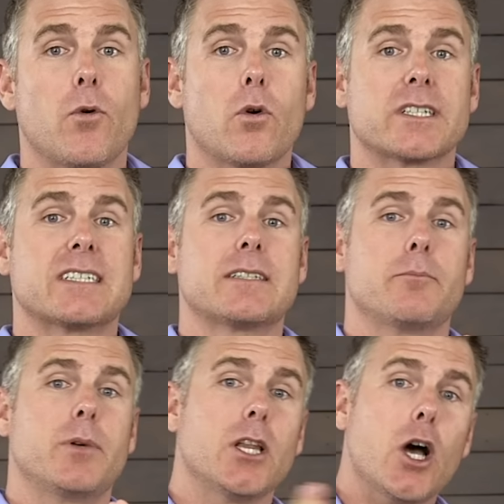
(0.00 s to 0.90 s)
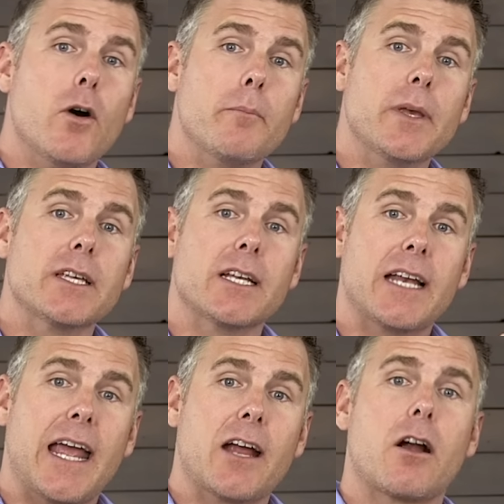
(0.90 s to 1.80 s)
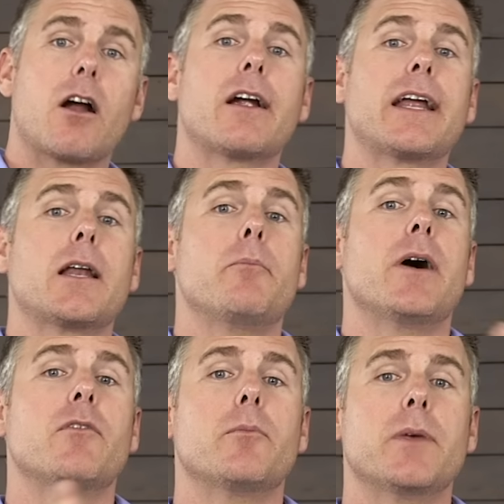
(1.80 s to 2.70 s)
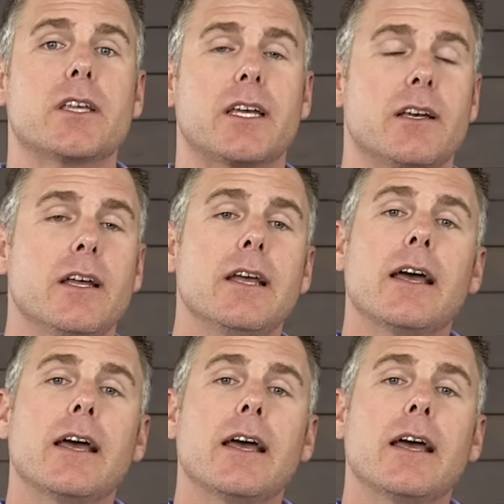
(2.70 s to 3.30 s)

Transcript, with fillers: for below $1 million in ARR and above $1 million